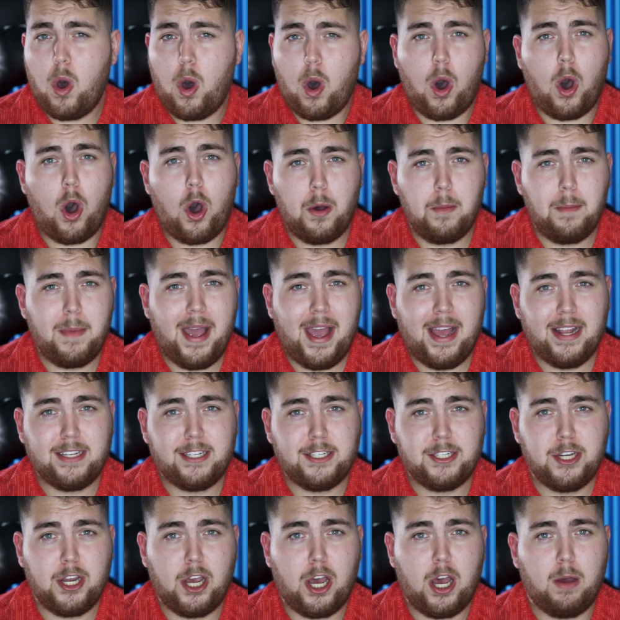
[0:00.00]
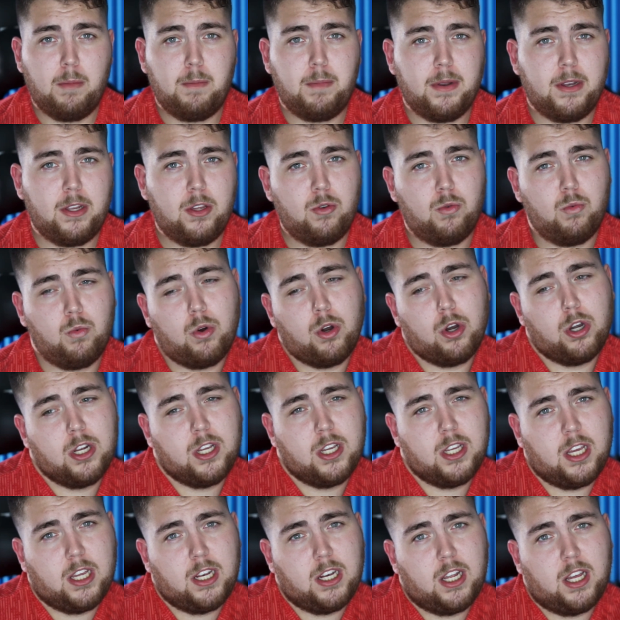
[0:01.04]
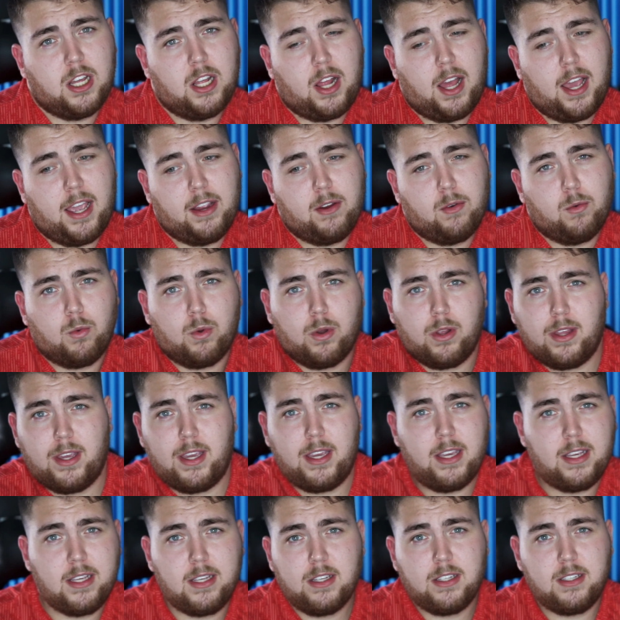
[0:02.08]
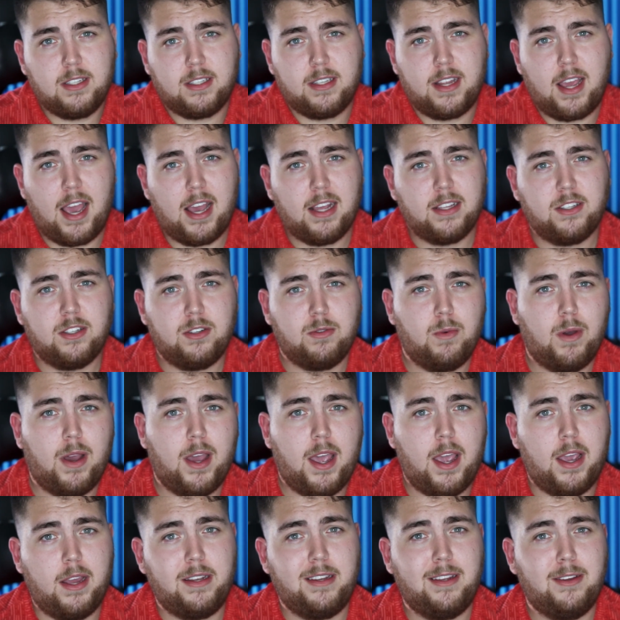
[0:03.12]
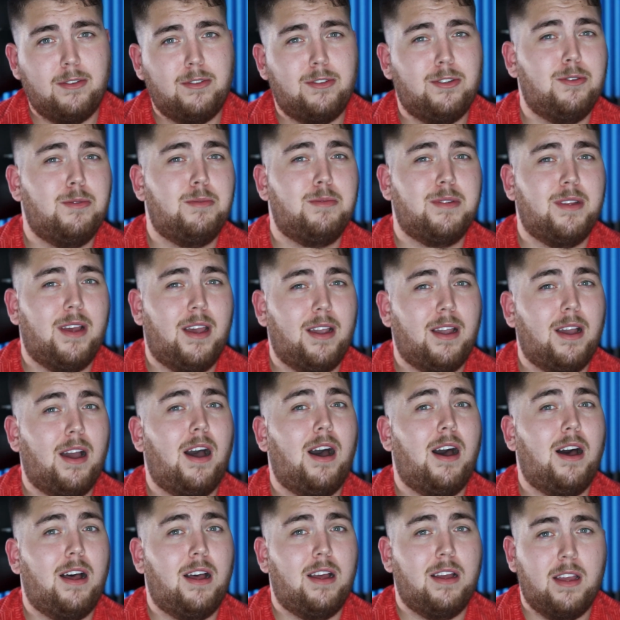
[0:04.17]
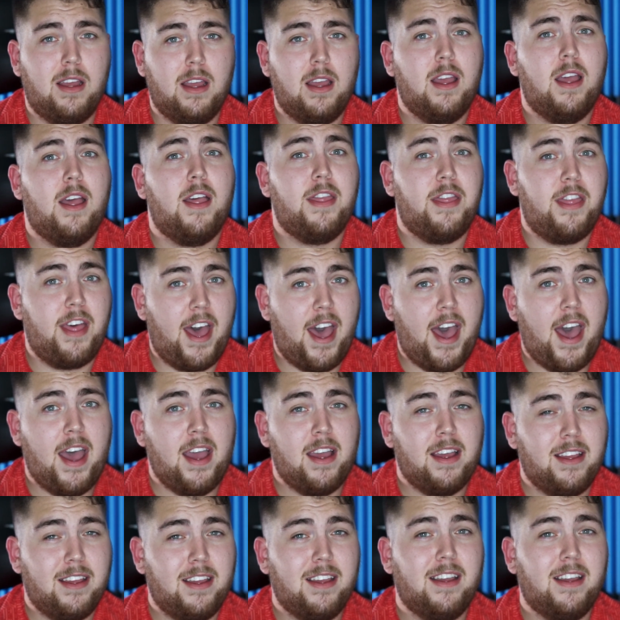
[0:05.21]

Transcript: all match up and you word it in a like really snazzy way, and YouTube's like, that's